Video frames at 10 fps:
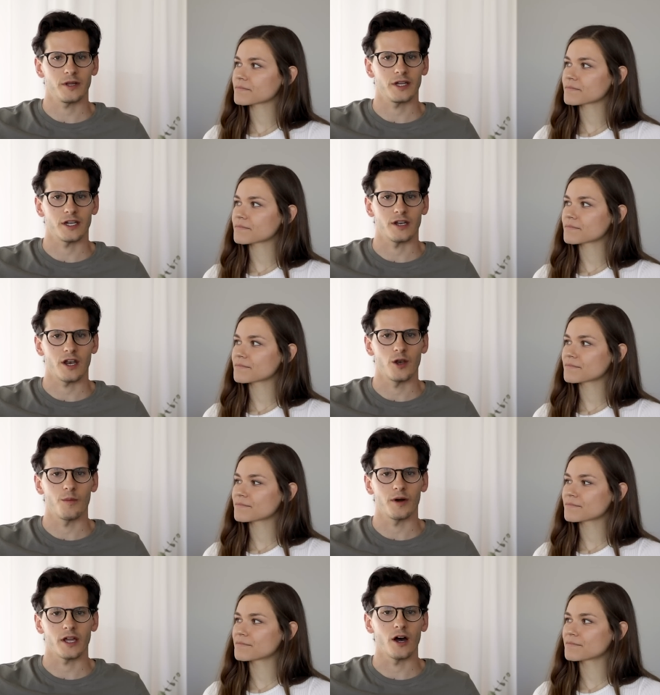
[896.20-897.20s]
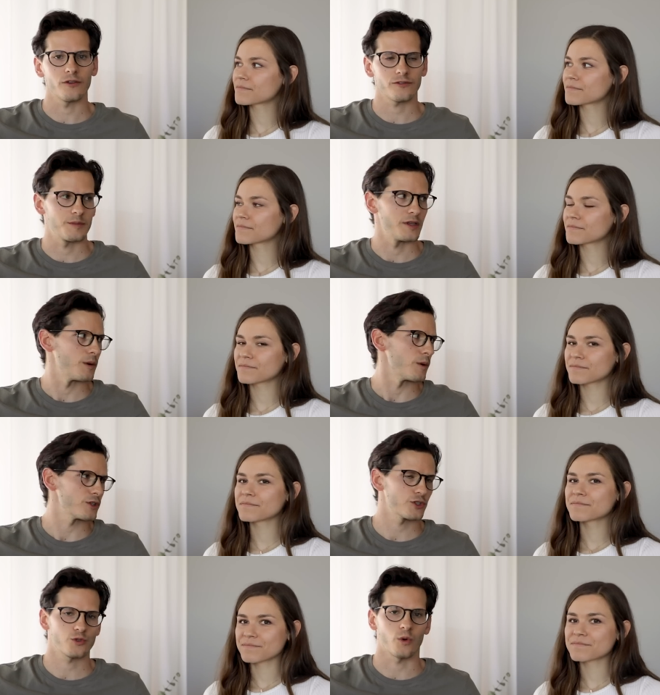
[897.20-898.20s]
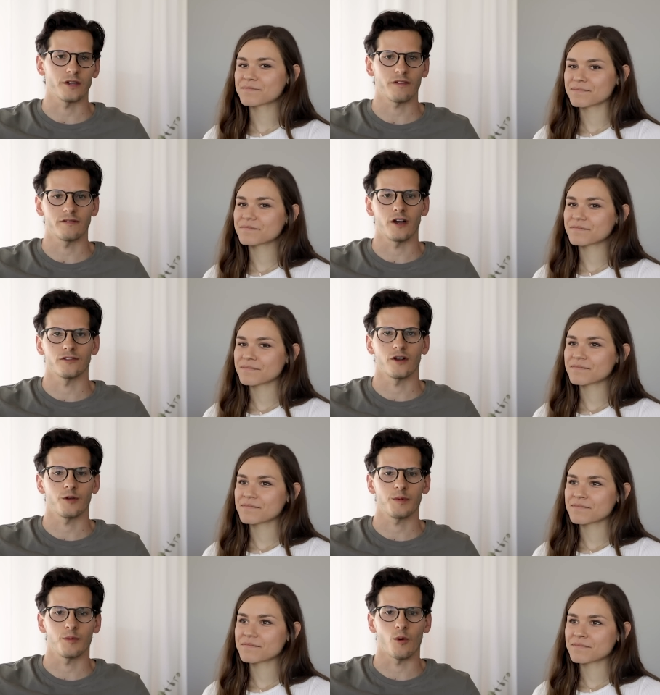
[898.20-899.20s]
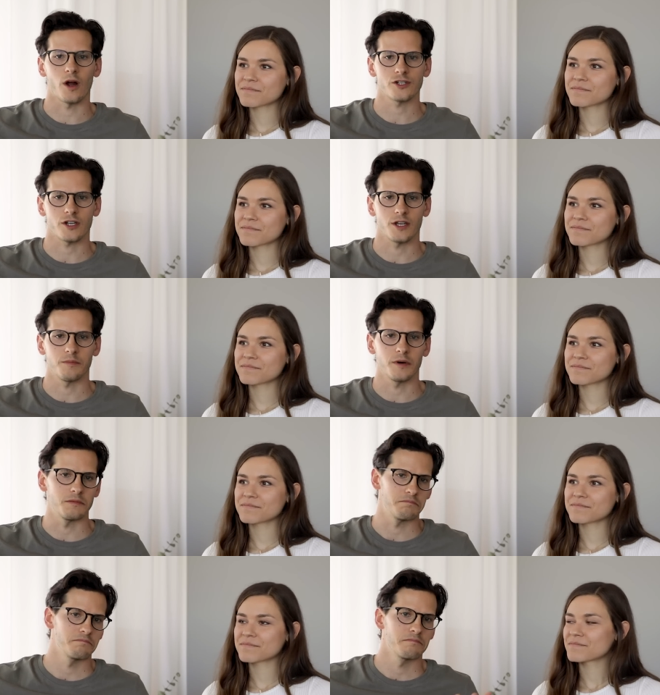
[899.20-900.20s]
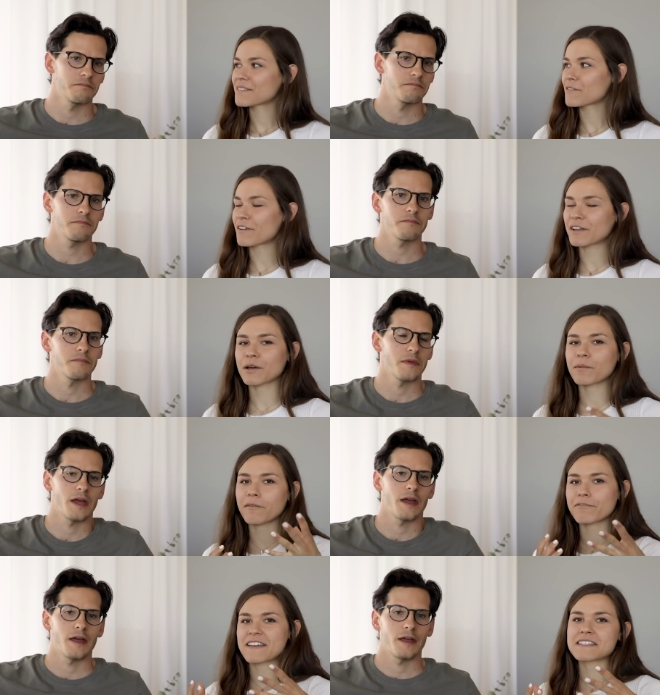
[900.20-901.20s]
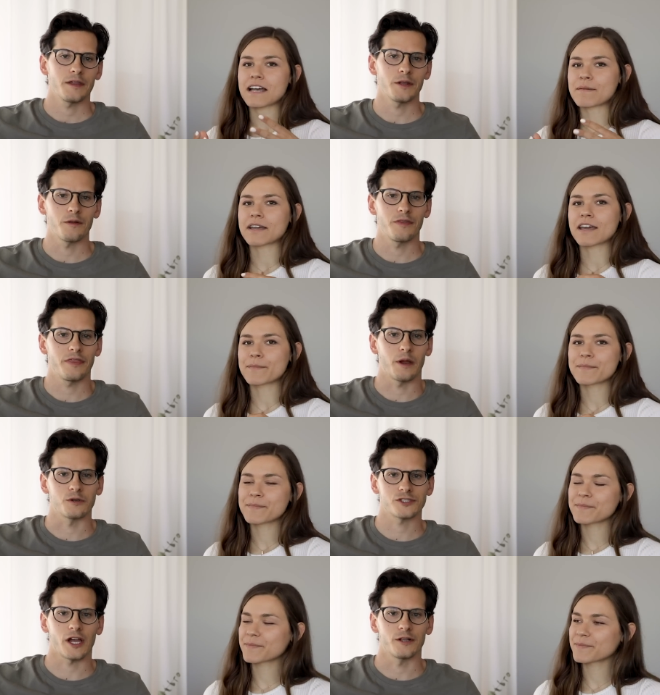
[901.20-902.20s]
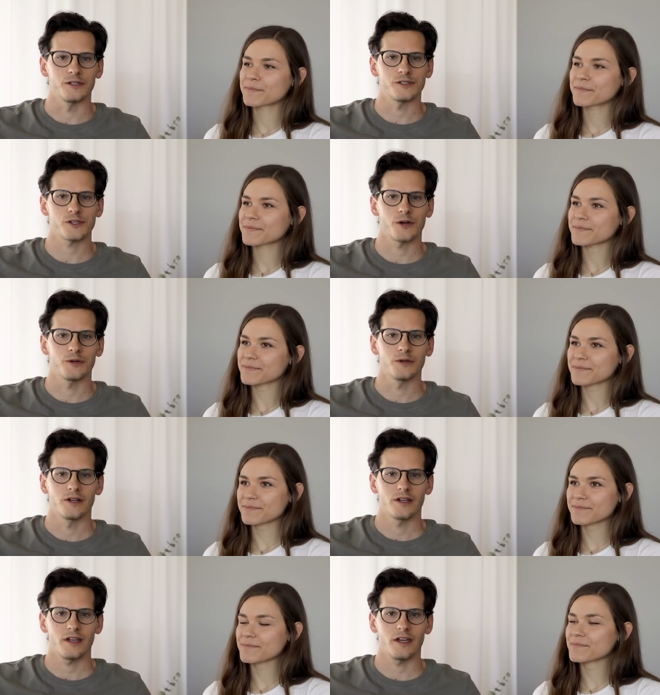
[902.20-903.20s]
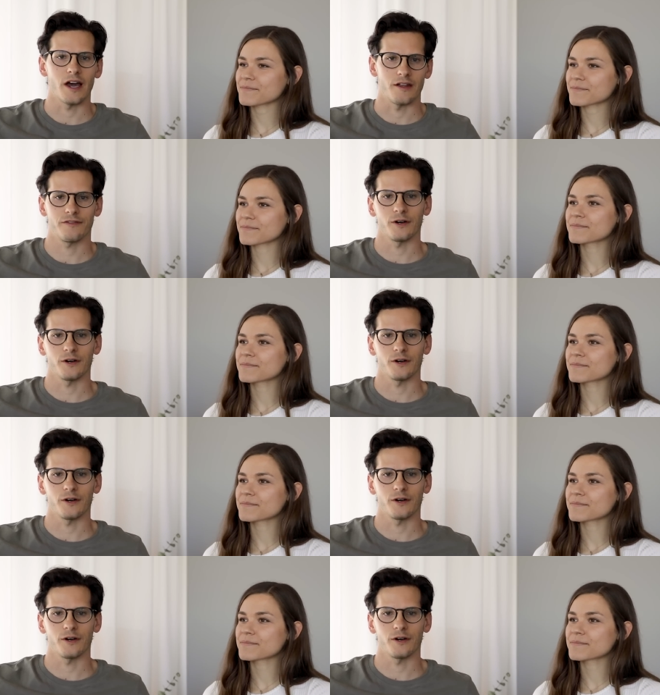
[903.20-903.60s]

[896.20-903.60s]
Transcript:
Speaker 1: Blake and, and nobody else. I mean, there were twenty-five thousand other people watching it, but
Speaker 2: it felt like we were FaceTiming. You know, him. they
Speaker 1: were silent, so yeah, it